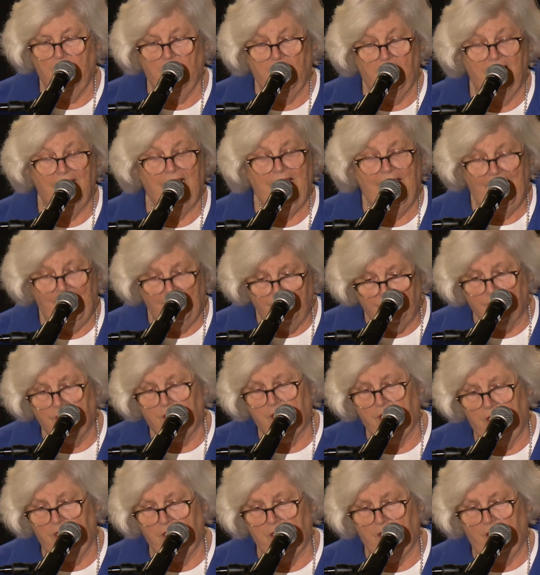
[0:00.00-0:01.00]
and
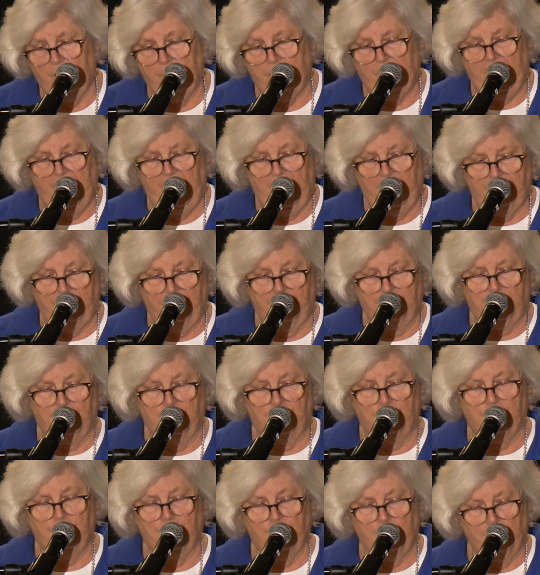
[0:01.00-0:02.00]
advocate on behalf of
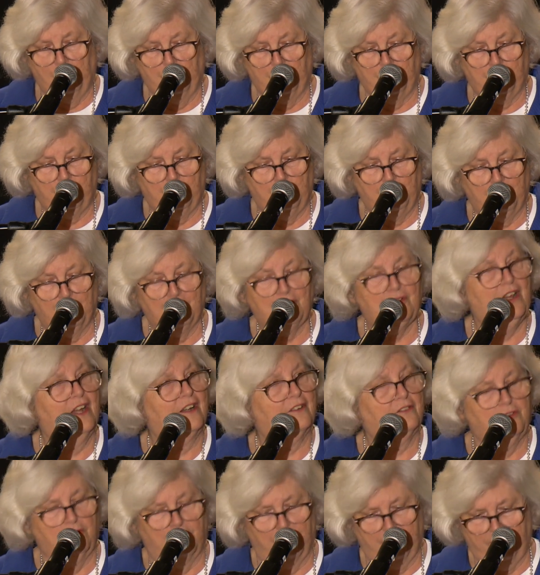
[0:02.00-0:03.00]
consumers to protect their